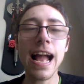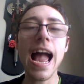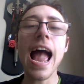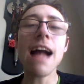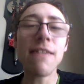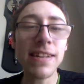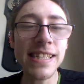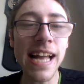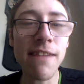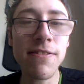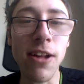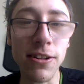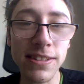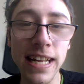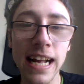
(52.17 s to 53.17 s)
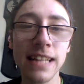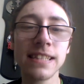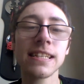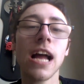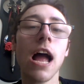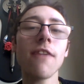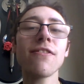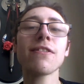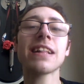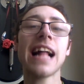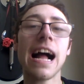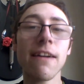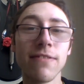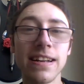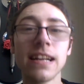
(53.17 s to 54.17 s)
I've saved lockdown. I feel
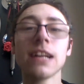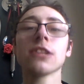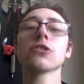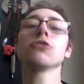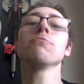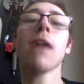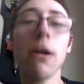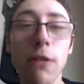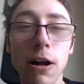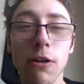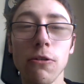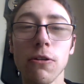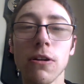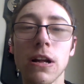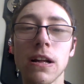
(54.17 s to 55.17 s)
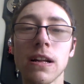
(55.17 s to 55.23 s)
have here Tomorrow.